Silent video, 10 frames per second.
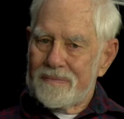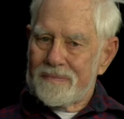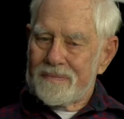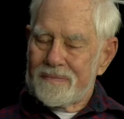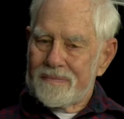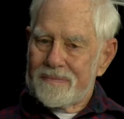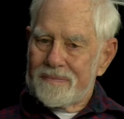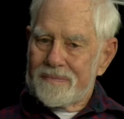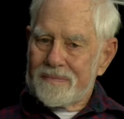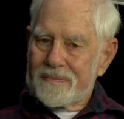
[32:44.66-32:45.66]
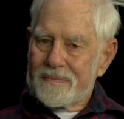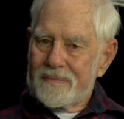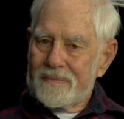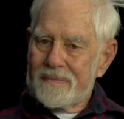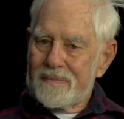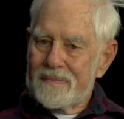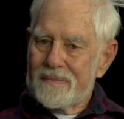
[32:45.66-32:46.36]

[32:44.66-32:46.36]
(silence)